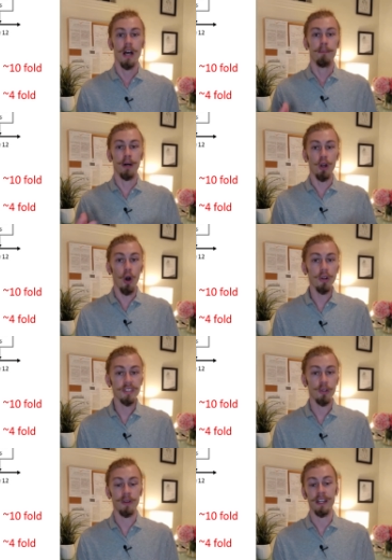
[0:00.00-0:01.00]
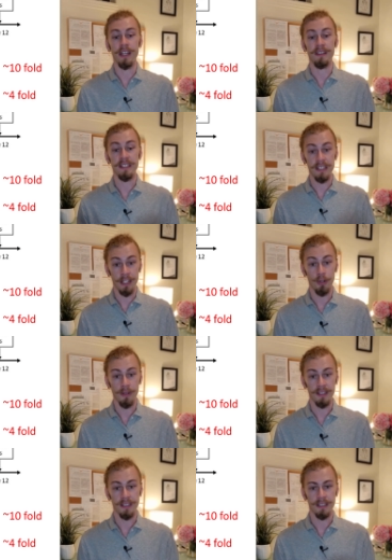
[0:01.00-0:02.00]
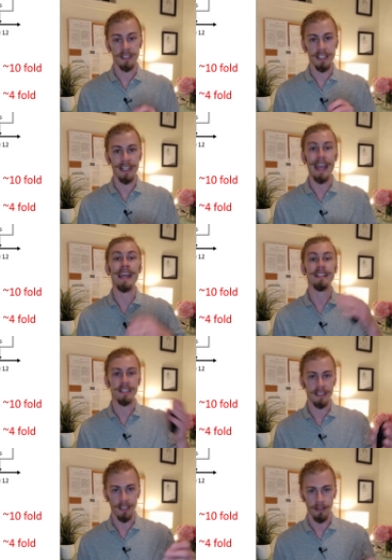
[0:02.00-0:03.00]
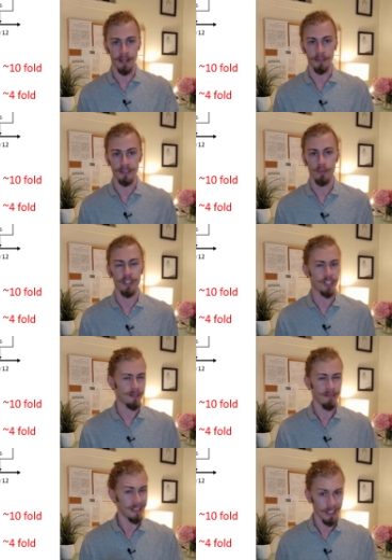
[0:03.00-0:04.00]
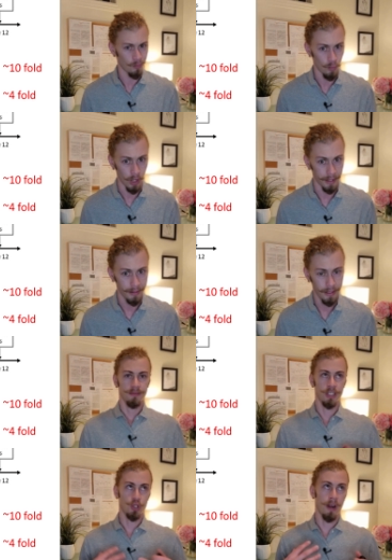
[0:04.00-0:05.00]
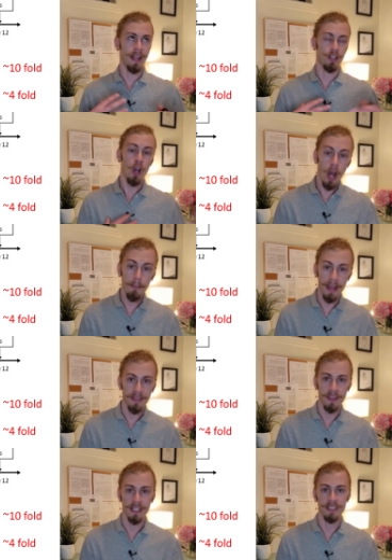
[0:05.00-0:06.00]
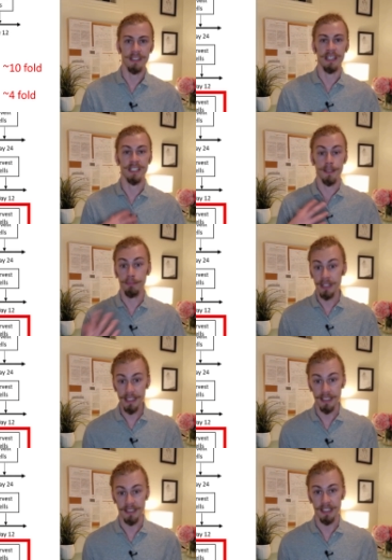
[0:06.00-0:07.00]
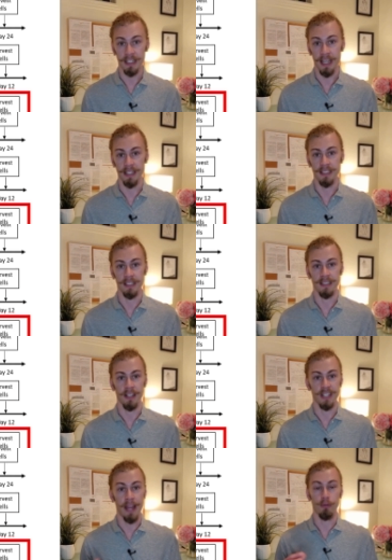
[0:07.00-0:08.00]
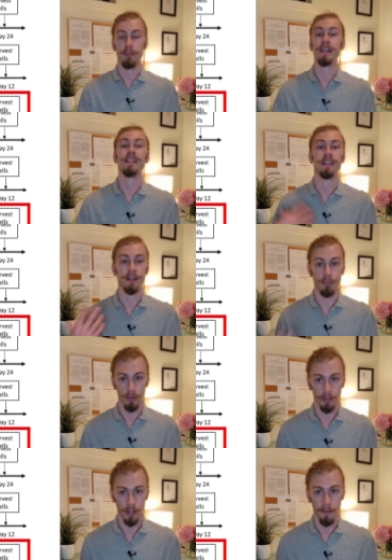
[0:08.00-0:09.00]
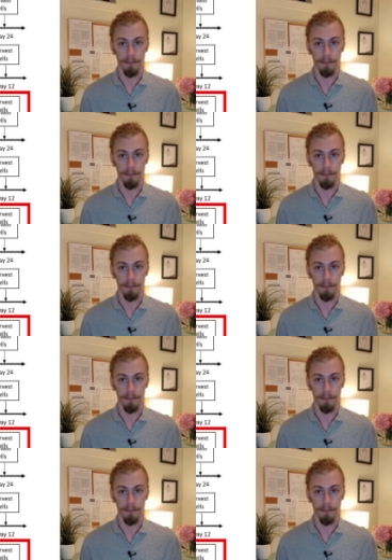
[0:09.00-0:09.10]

but also this increased CD8 T cell levels, which they didn't want. To try and combat this, they depleted CD8 T cells and repeated the protocol.